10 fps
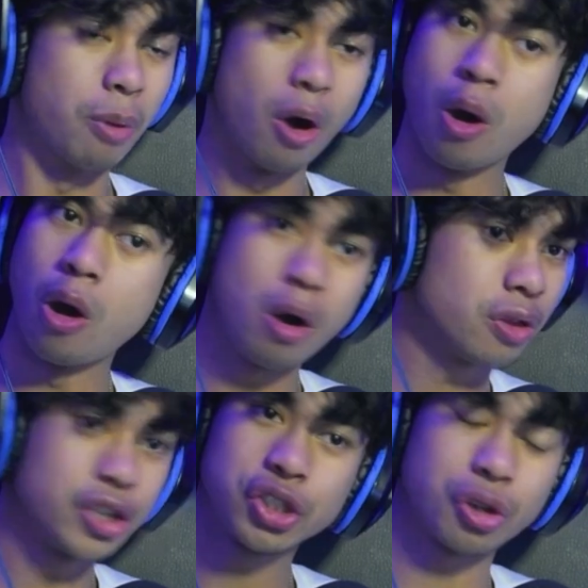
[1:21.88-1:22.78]
But all
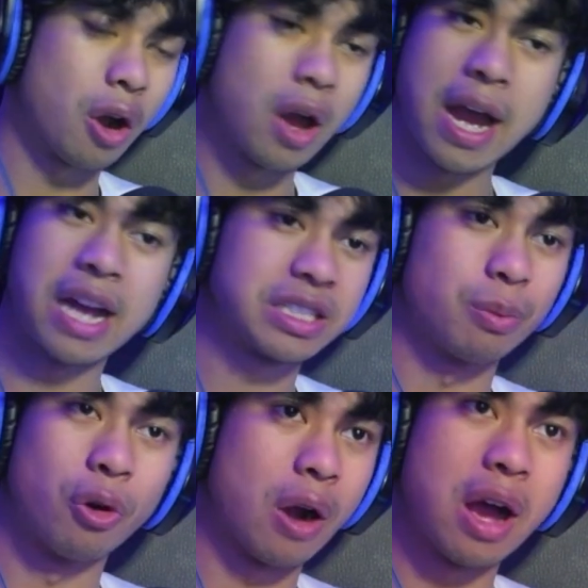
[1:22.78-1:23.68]
the Straw Hats'
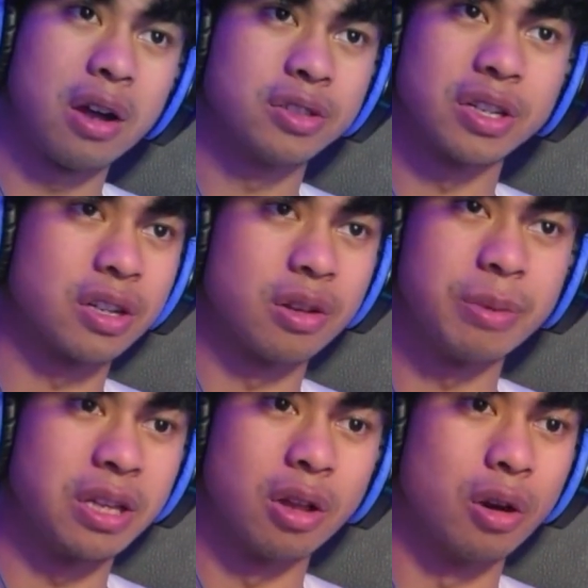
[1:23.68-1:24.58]
morales are gonna be